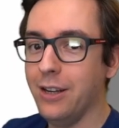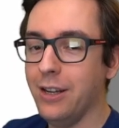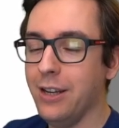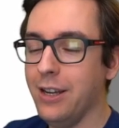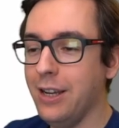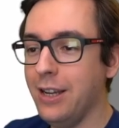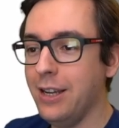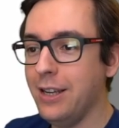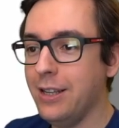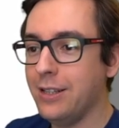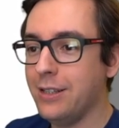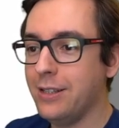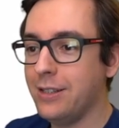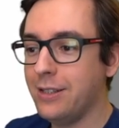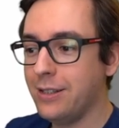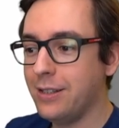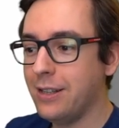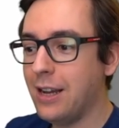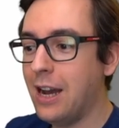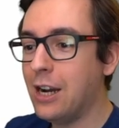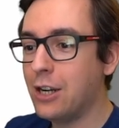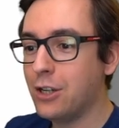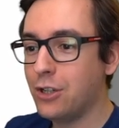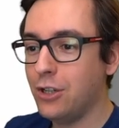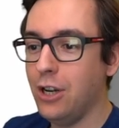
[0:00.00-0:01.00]
is
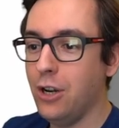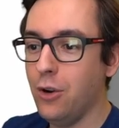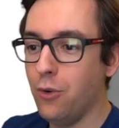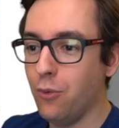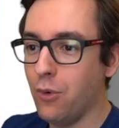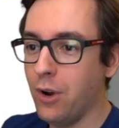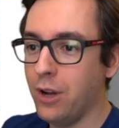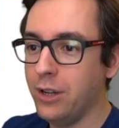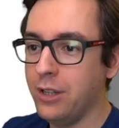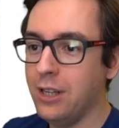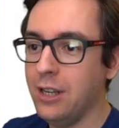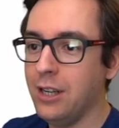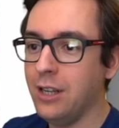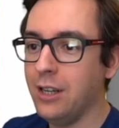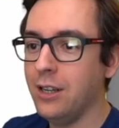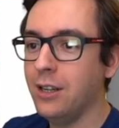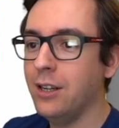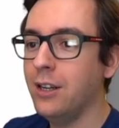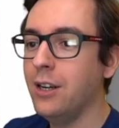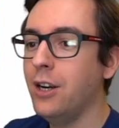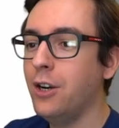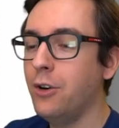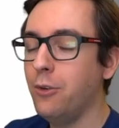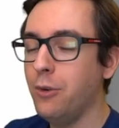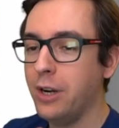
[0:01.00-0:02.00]
actually running
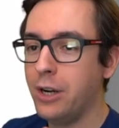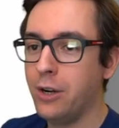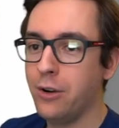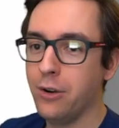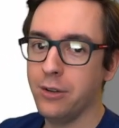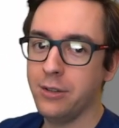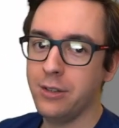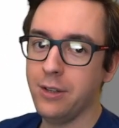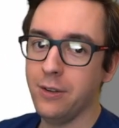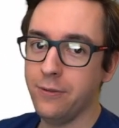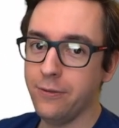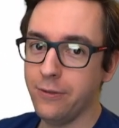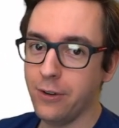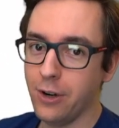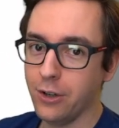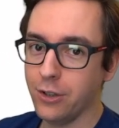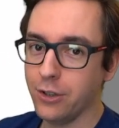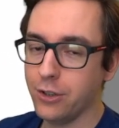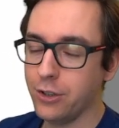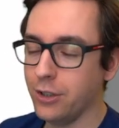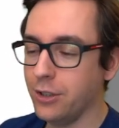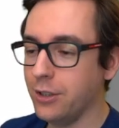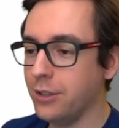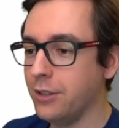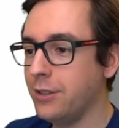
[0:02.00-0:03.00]
recursive
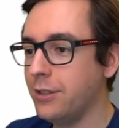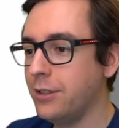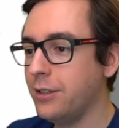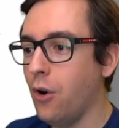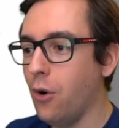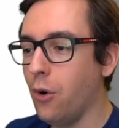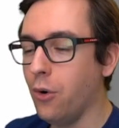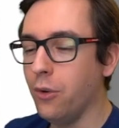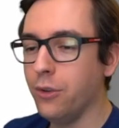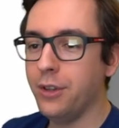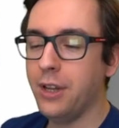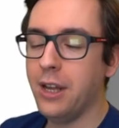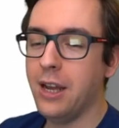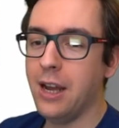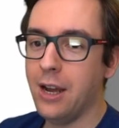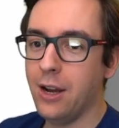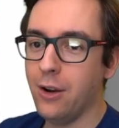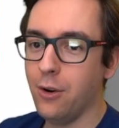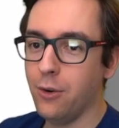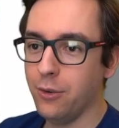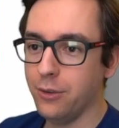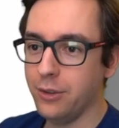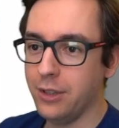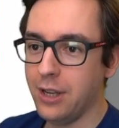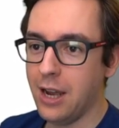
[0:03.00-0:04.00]
functions on
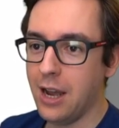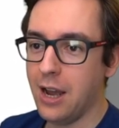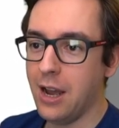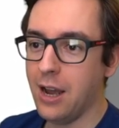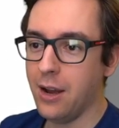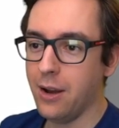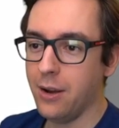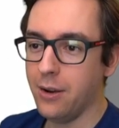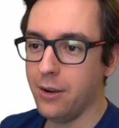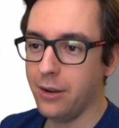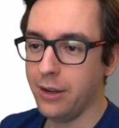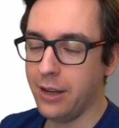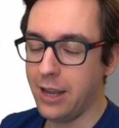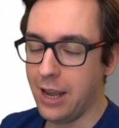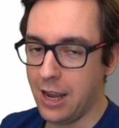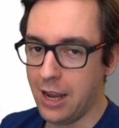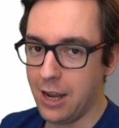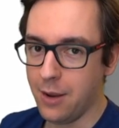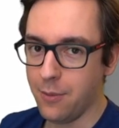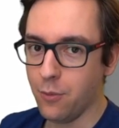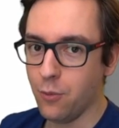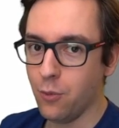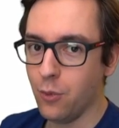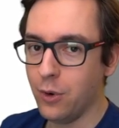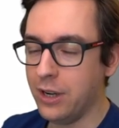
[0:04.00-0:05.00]
their
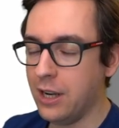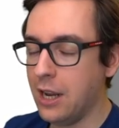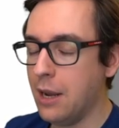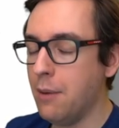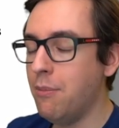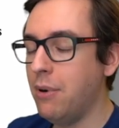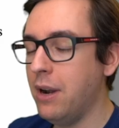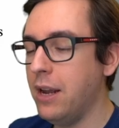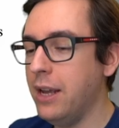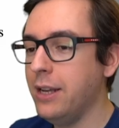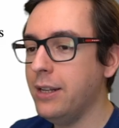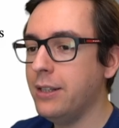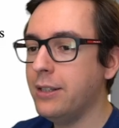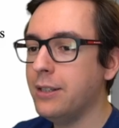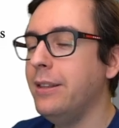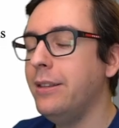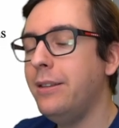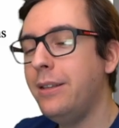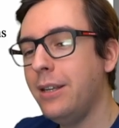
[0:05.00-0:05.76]
game when they play it.